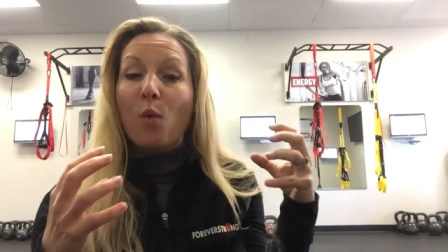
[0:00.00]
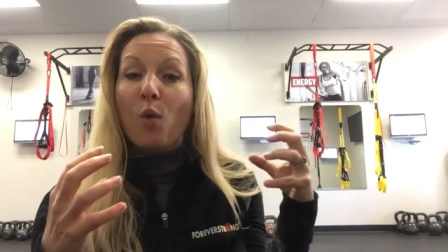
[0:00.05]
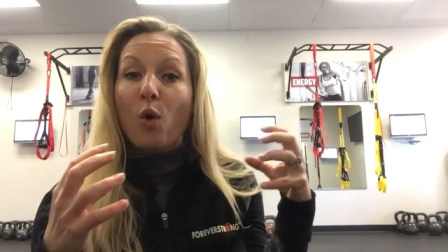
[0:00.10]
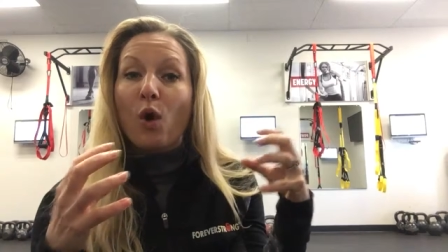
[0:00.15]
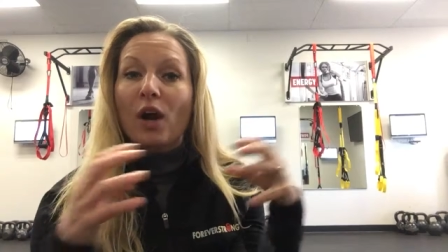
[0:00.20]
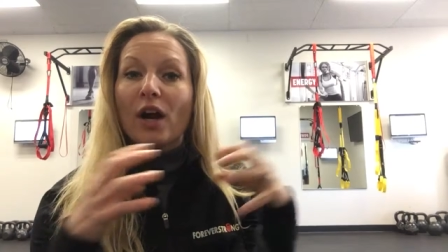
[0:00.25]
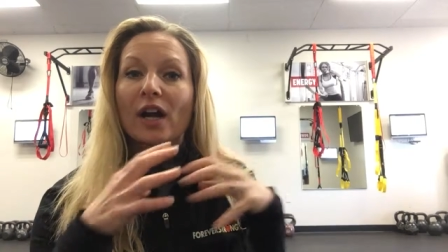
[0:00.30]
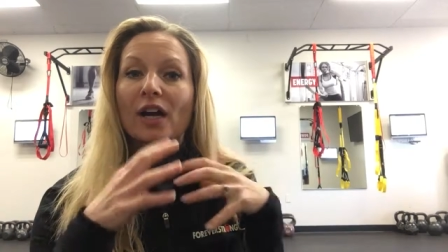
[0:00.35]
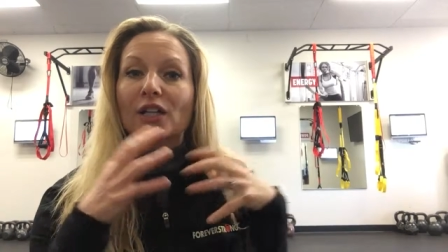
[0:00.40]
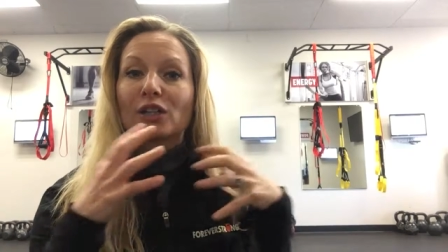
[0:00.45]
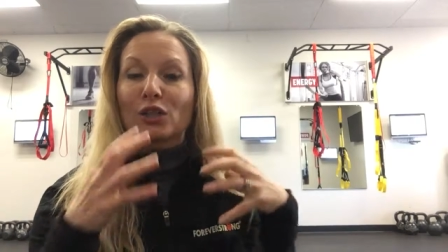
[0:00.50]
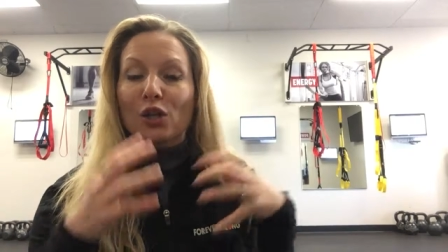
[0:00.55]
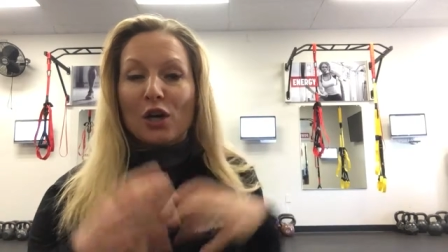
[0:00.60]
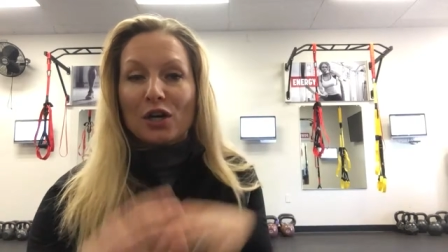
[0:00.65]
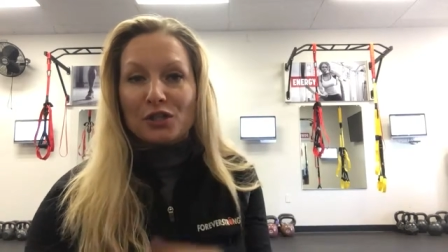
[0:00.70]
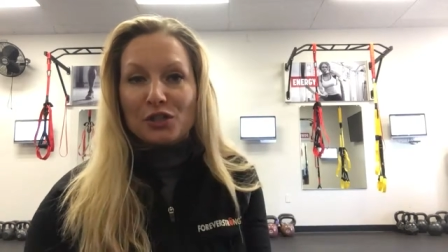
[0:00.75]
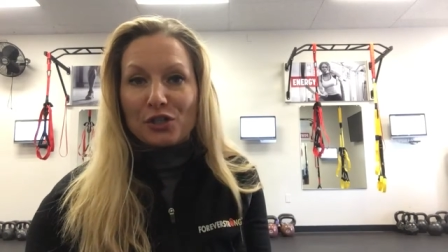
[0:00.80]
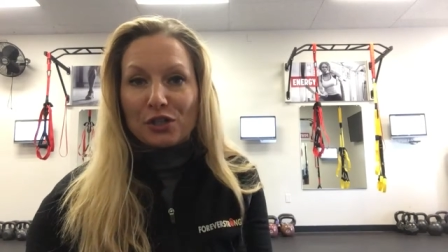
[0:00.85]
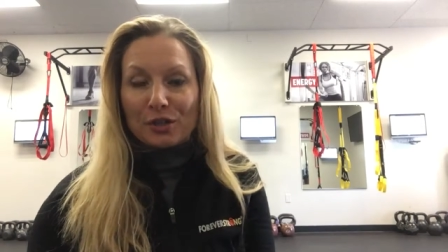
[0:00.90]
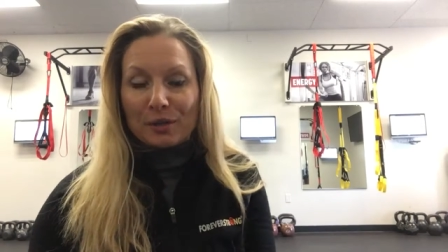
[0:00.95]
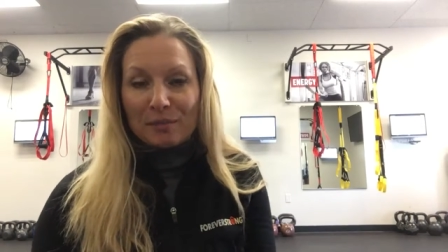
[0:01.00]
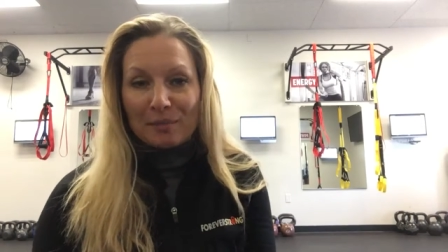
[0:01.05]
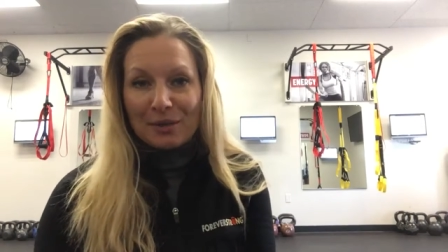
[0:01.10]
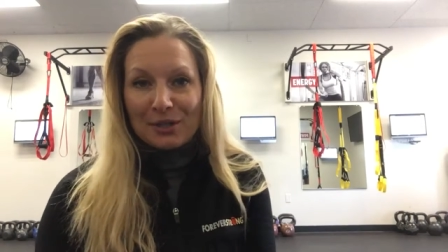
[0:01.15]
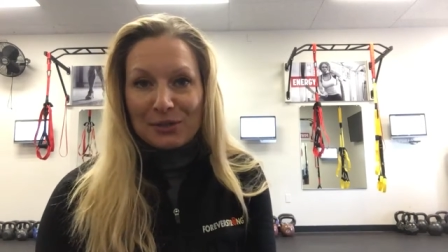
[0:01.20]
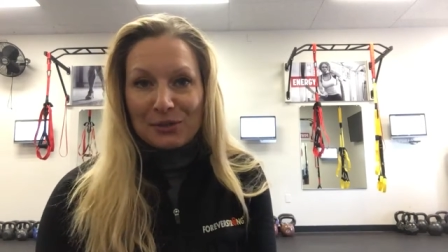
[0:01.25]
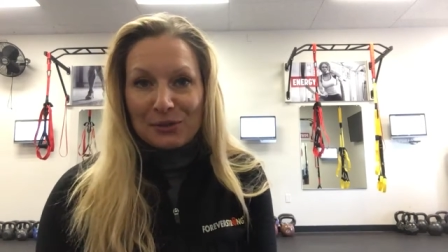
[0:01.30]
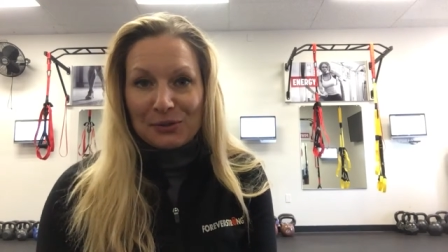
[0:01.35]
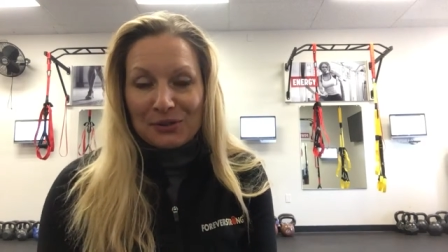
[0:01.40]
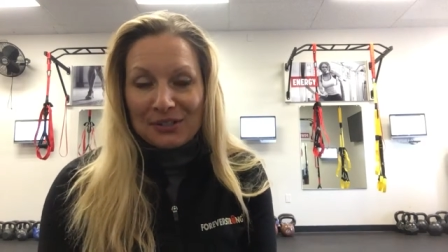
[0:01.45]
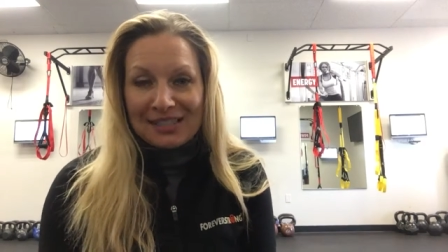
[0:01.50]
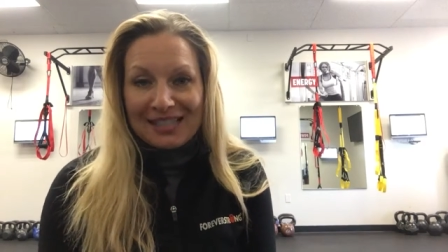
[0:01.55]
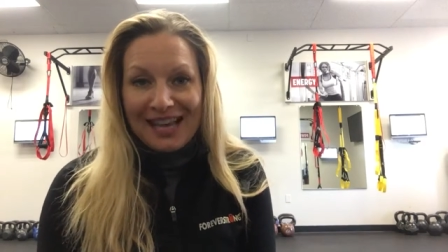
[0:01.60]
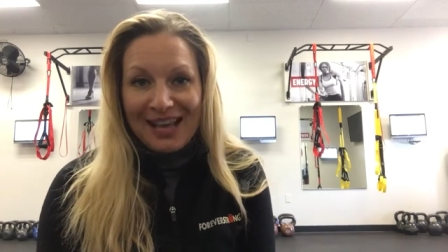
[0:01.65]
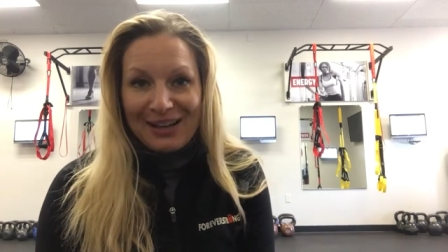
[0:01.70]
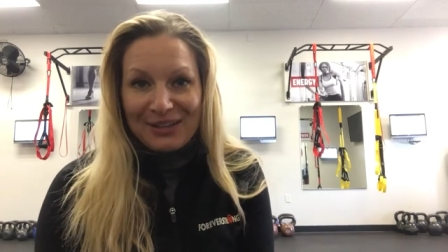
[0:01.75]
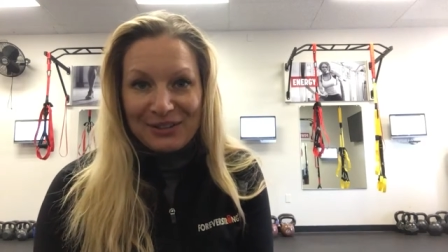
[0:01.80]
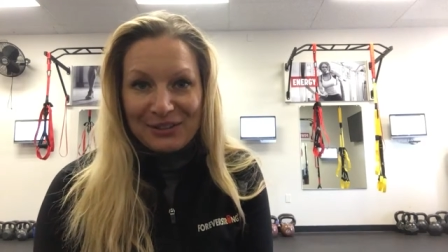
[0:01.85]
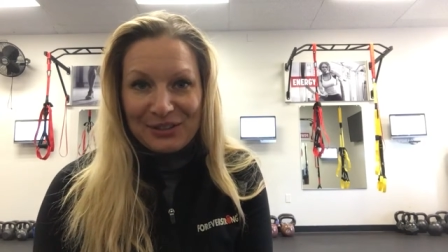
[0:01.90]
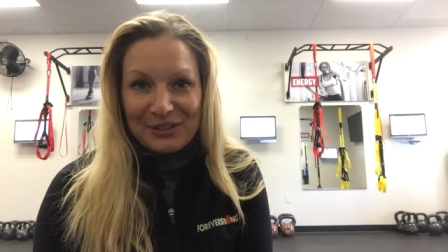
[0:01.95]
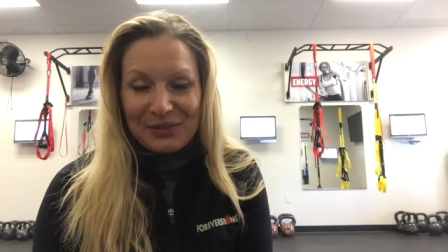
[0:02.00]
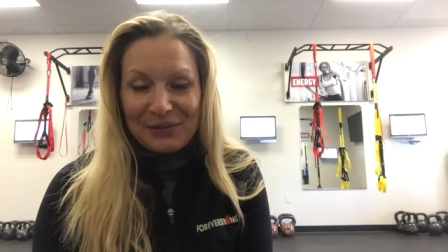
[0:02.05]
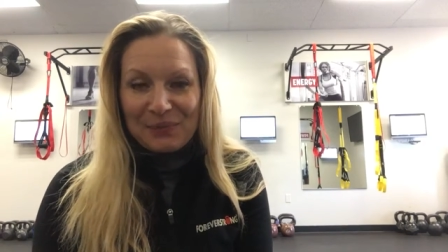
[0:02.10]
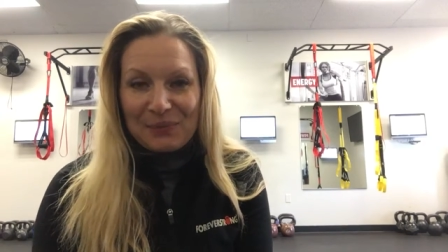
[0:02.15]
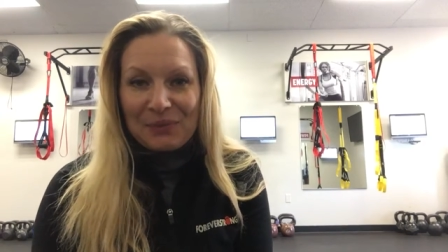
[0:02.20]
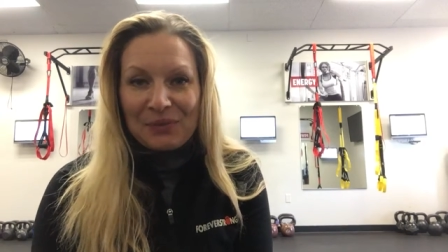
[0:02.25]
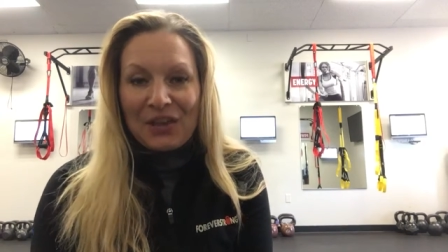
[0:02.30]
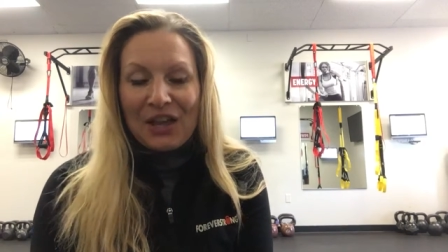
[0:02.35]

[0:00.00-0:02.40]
more larger muscle cells.